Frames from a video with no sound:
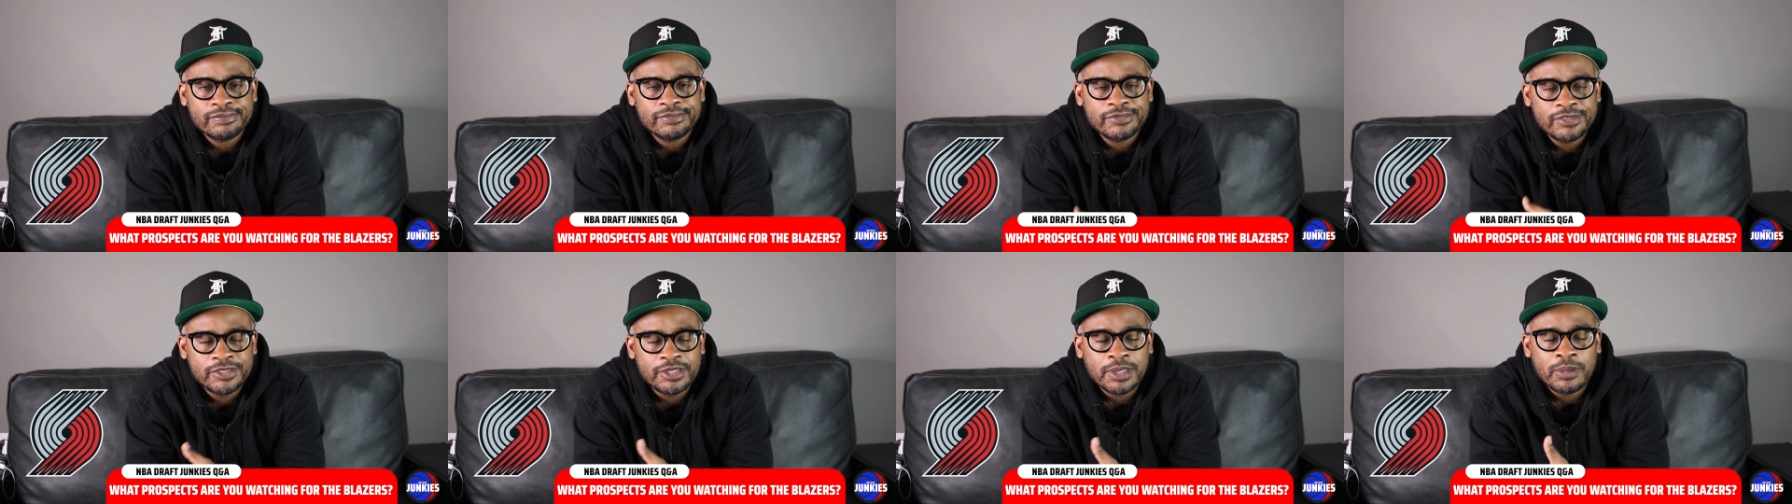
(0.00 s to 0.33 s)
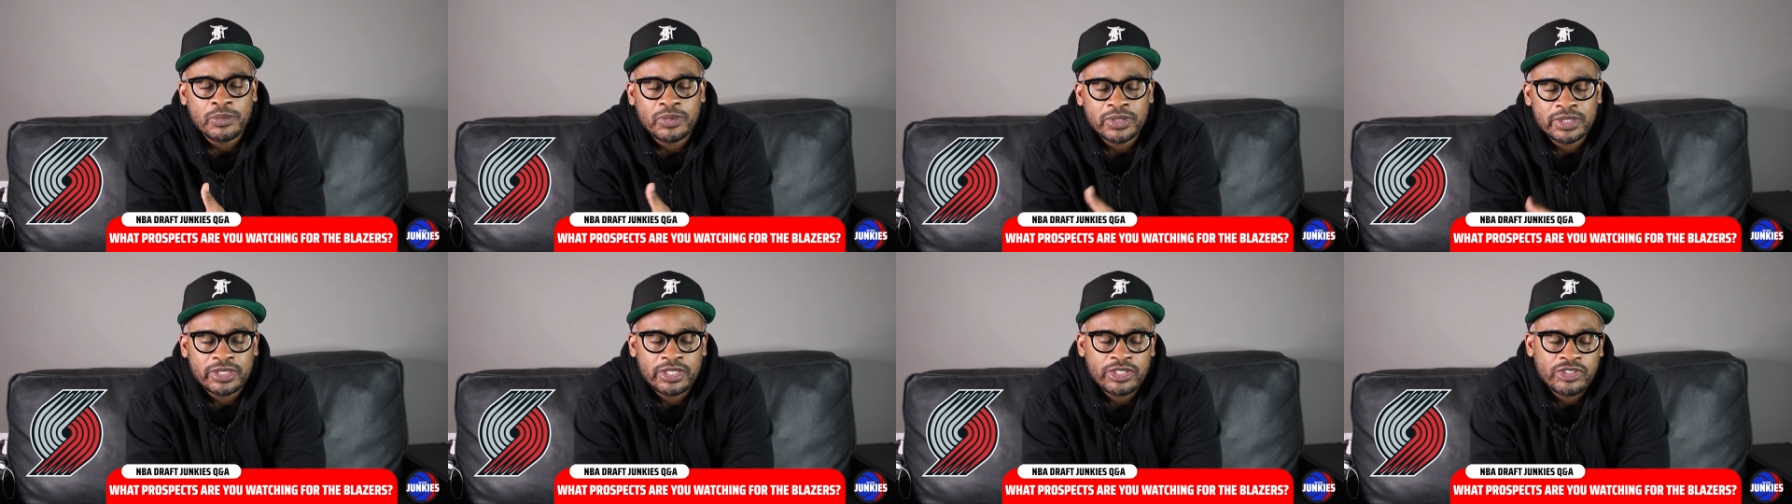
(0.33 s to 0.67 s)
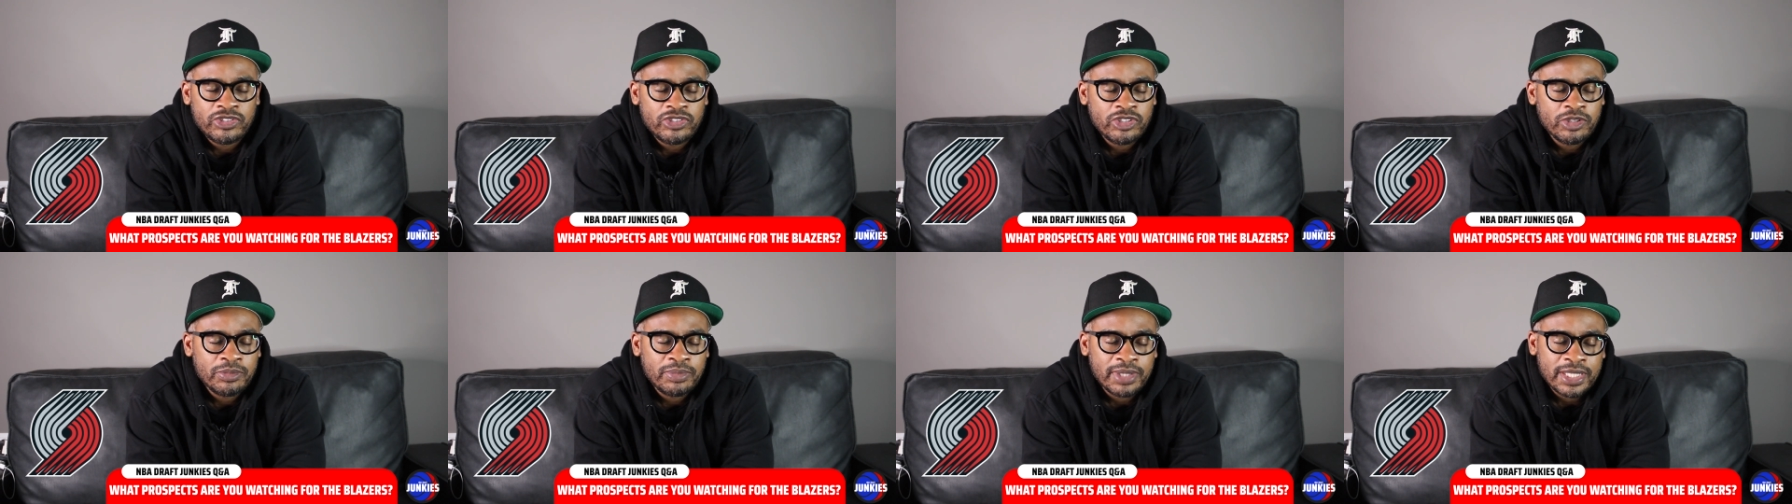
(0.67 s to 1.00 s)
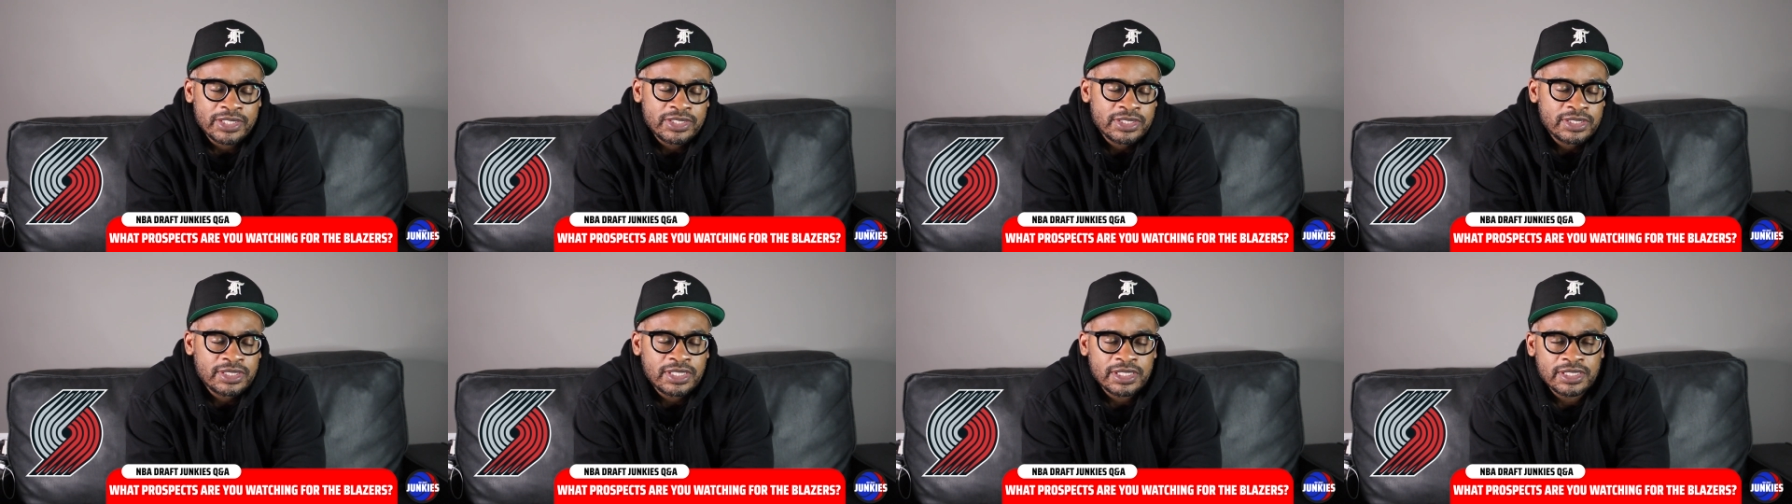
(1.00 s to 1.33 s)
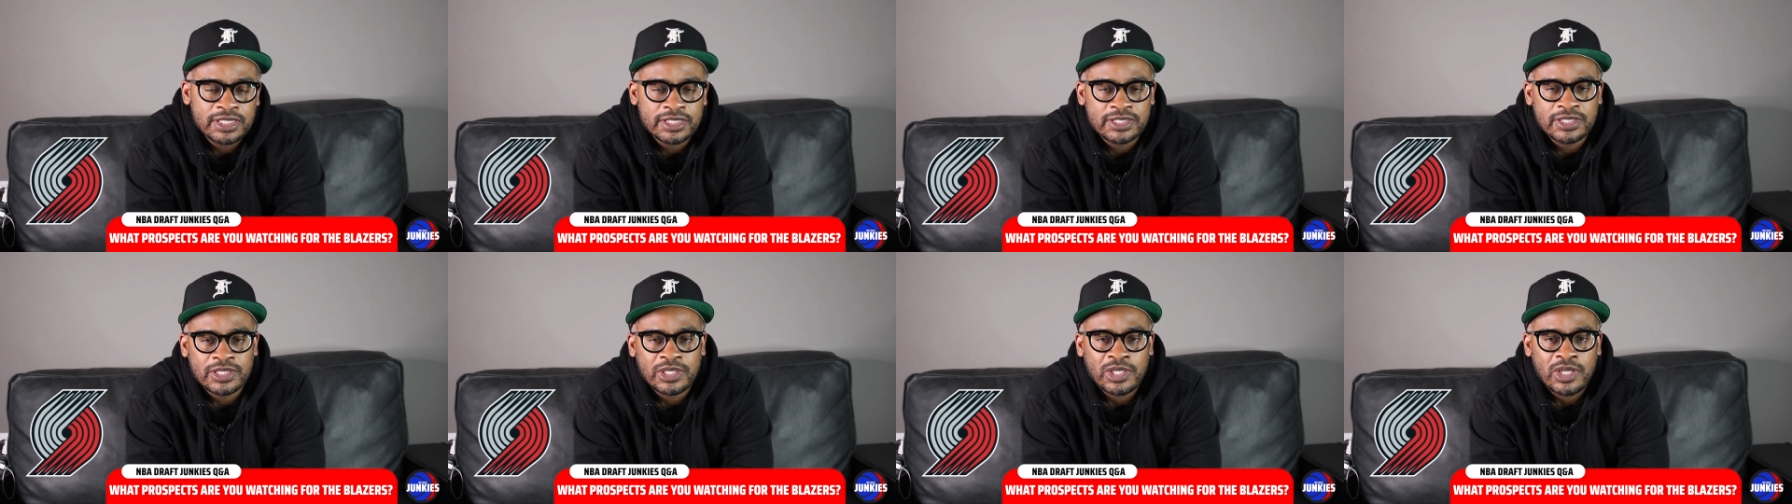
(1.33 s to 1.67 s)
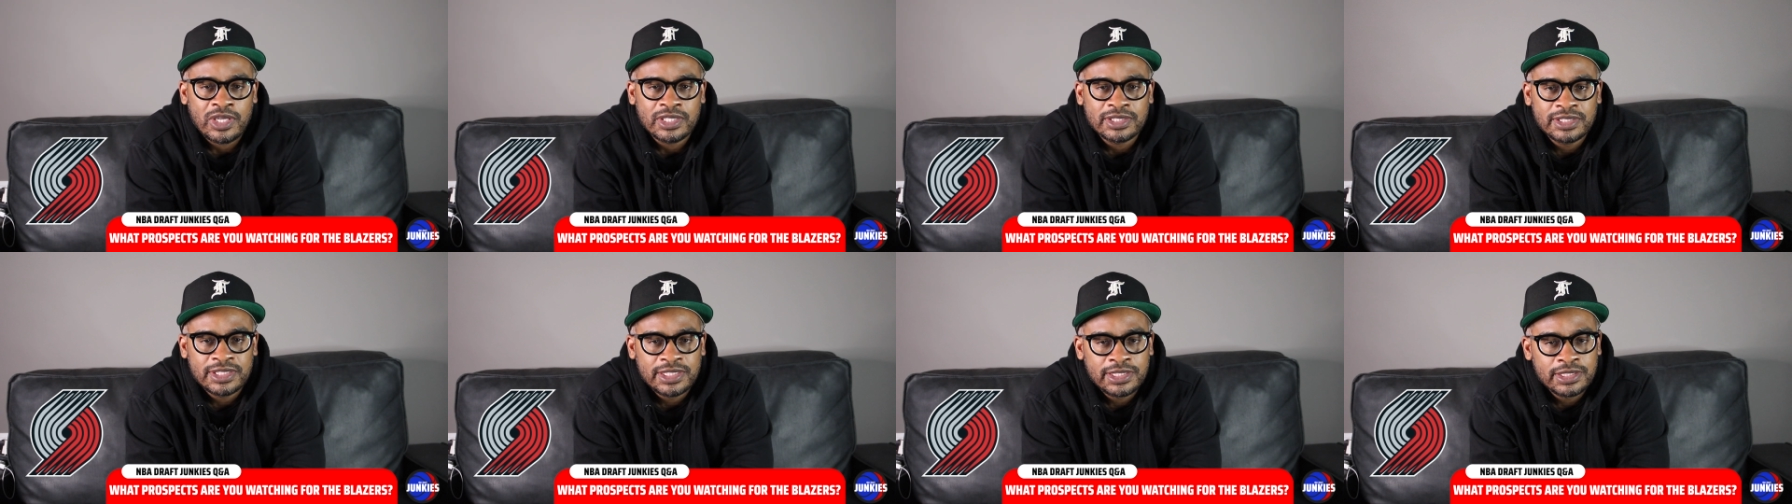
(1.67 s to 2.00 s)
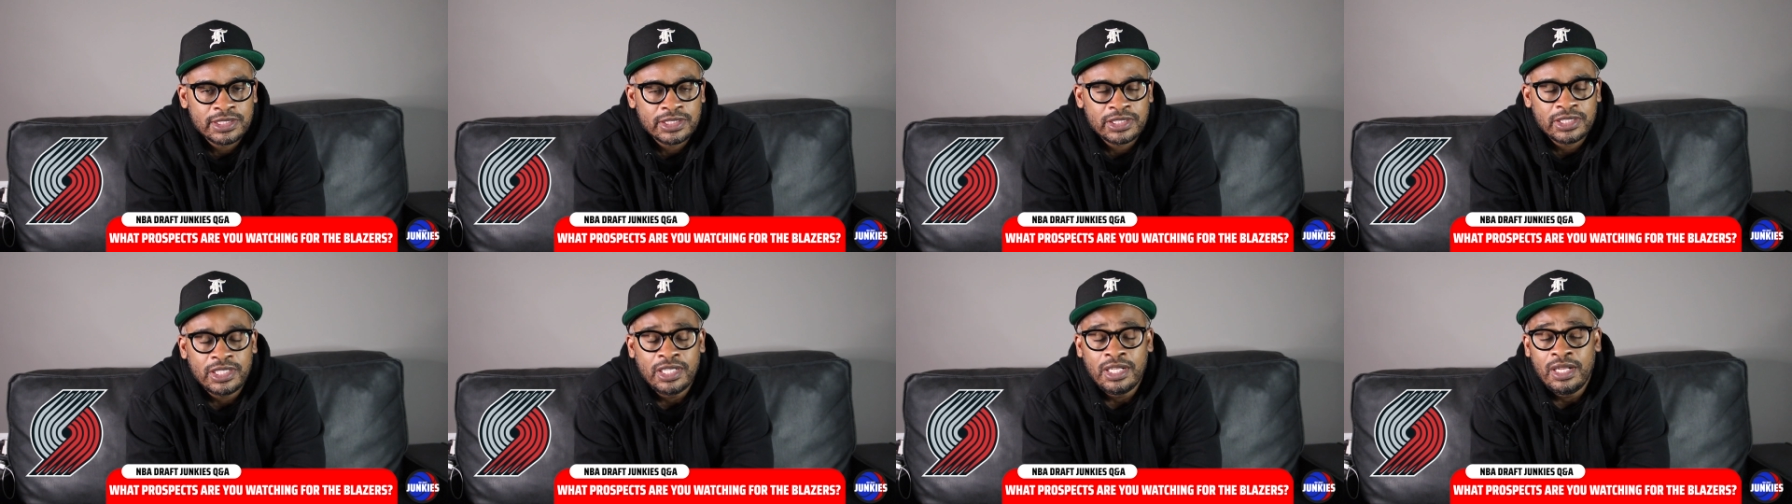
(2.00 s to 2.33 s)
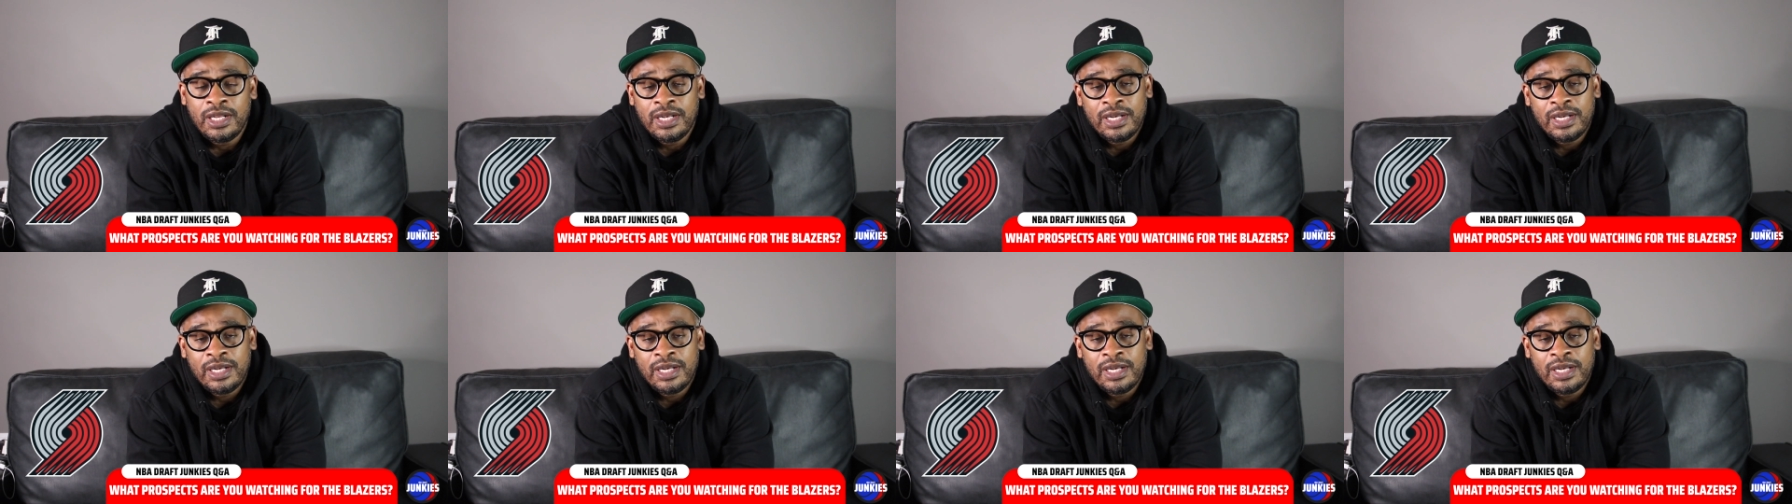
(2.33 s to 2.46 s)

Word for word: somewhat this year, but I just think this is a lost season.